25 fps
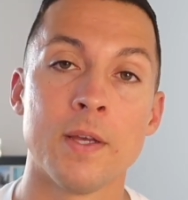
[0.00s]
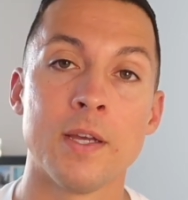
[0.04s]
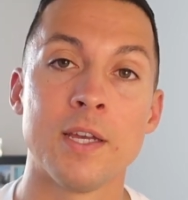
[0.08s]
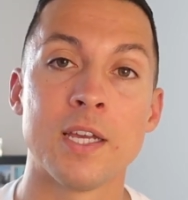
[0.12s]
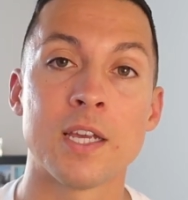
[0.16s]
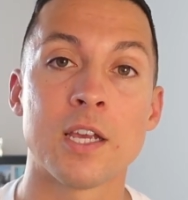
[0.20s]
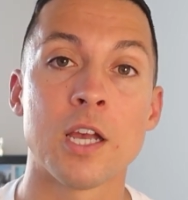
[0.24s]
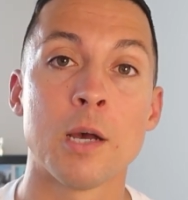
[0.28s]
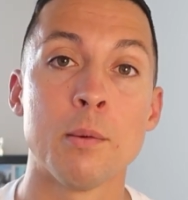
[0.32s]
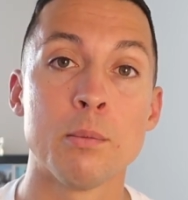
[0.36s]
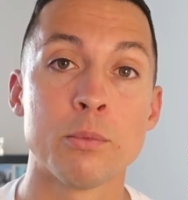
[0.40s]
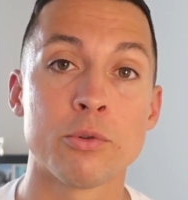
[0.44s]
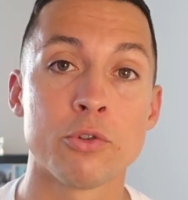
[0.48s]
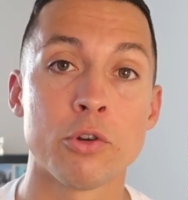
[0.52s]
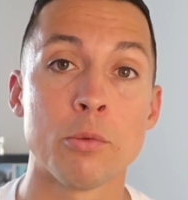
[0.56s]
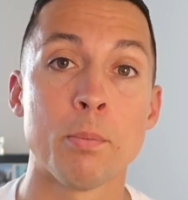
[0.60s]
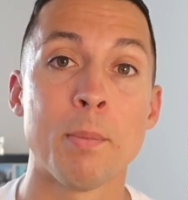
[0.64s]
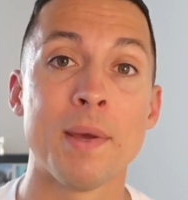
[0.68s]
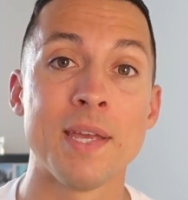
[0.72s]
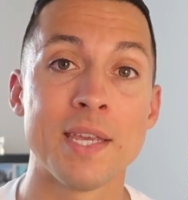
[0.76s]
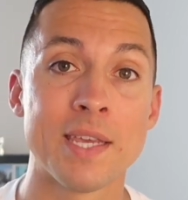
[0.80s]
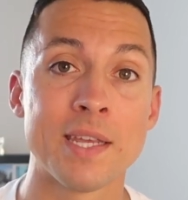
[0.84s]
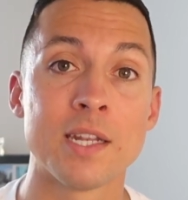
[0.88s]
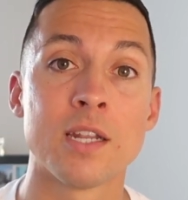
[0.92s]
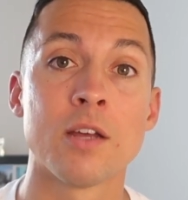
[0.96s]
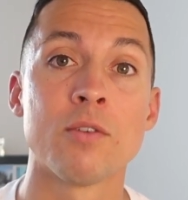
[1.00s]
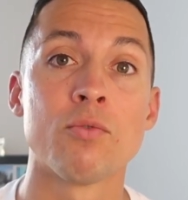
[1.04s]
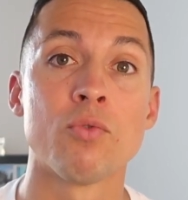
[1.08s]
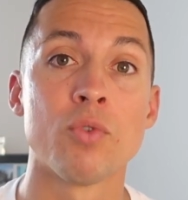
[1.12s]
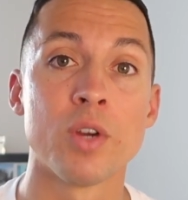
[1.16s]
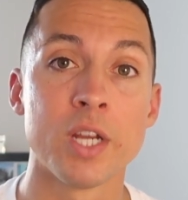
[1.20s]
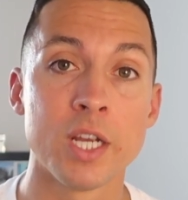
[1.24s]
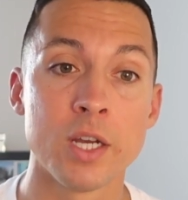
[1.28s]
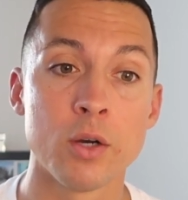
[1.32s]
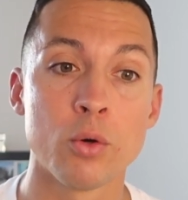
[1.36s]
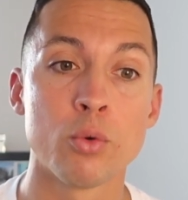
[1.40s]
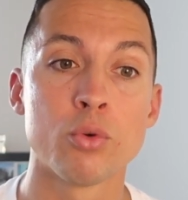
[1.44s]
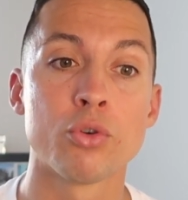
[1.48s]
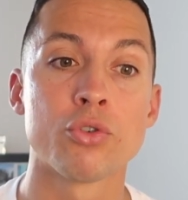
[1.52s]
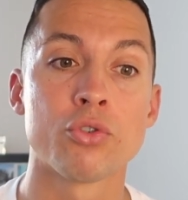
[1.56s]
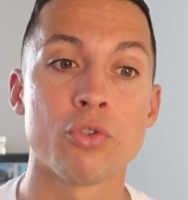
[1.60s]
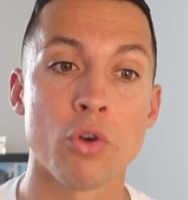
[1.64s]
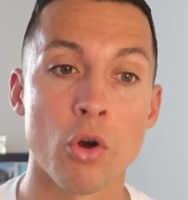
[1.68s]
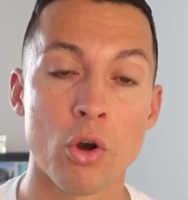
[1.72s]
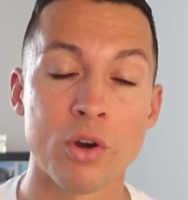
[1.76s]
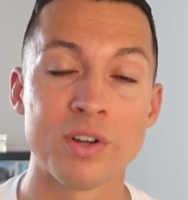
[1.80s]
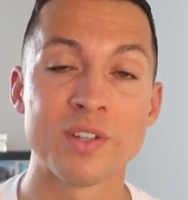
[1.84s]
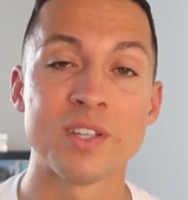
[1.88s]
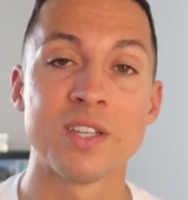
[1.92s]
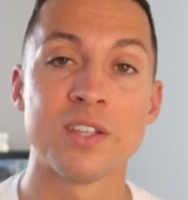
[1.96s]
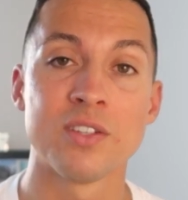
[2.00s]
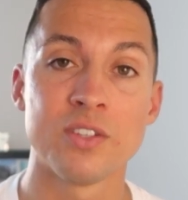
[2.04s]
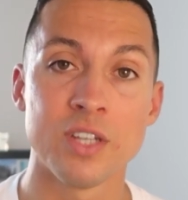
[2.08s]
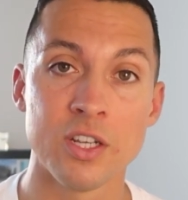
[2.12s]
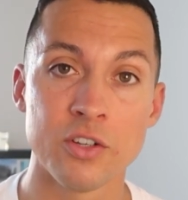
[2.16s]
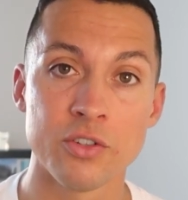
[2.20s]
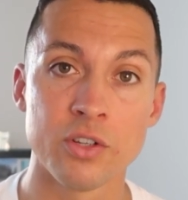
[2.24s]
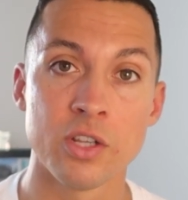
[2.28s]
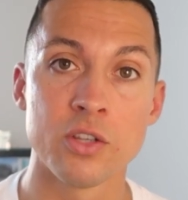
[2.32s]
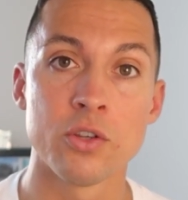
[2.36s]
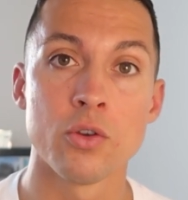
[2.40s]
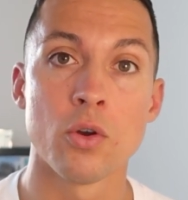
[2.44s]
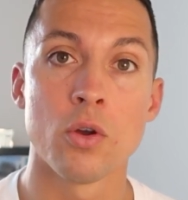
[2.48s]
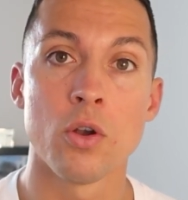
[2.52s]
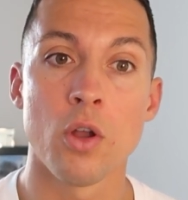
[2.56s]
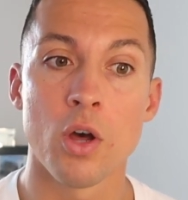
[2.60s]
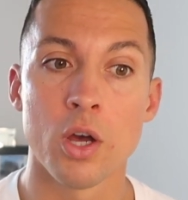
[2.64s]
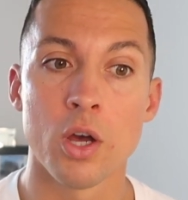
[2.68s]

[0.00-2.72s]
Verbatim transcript: It comes from making a real strong decision in your